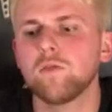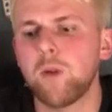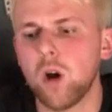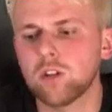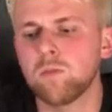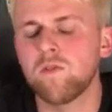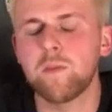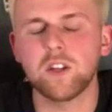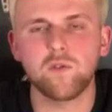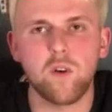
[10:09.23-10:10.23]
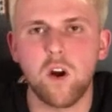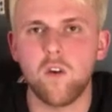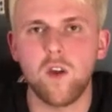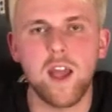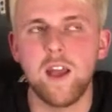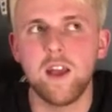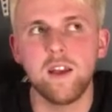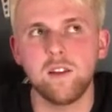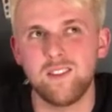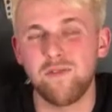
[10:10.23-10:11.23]
bought some other bits for it.
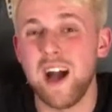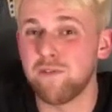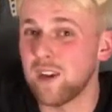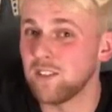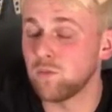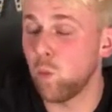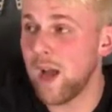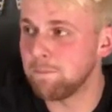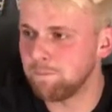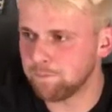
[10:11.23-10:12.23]
The 5 grand went.